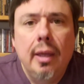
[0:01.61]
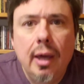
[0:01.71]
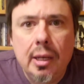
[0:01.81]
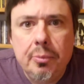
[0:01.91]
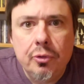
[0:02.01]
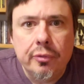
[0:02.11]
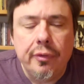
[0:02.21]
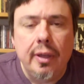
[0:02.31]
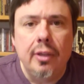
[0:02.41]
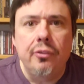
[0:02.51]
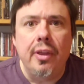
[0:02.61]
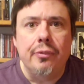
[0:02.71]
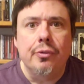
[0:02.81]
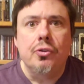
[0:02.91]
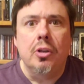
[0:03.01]
Howdy, music fans. Thanks
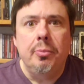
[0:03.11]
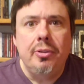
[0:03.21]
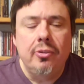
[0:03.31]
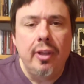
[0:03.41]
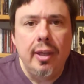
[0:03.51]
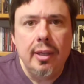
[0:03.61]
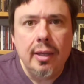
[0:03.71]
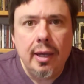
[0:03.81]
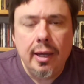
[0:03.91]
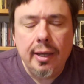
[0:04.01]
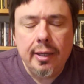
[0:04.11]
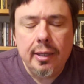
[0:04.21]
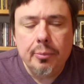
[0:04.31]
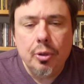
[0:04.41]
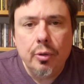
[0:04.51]
for joining me today. I
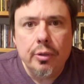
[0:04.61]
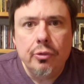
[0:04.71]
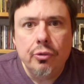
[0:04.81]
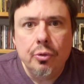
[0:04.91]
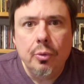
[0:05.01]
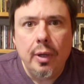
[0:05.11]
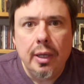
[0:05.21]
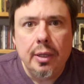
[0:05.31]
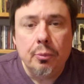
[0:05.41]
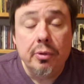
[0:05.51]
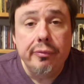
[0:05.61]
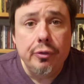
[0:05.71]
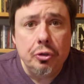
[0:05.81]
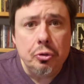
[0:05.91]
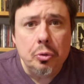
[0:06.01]
am going to do a
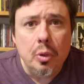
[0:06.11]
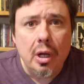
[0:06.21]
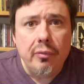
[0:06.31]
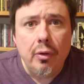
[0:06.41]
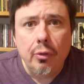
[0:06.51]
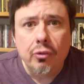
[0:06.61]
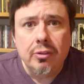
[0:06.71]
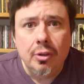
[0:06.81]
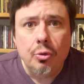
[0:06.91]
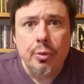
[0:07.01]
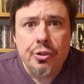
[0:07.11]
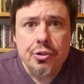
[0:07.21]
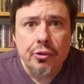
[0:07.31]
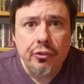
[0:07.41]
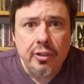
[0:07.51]
review of all those Little
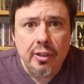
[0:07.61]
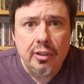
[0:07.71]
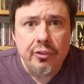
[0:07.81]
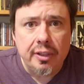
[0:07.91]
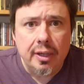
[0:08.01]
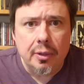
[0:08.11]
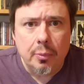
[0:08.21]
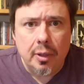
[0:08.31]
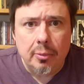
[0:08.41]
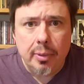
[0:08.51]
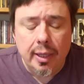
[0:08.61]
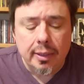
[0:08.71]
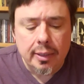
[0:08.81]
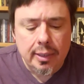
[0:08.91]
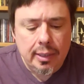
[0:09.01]
Richard CDs I got a while back.
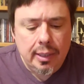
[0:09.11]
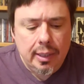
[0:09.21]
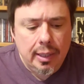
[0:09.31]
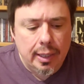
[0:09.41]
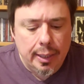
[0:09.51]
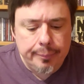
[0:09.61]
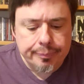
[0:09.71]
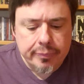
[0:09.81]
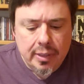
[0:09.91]
Um,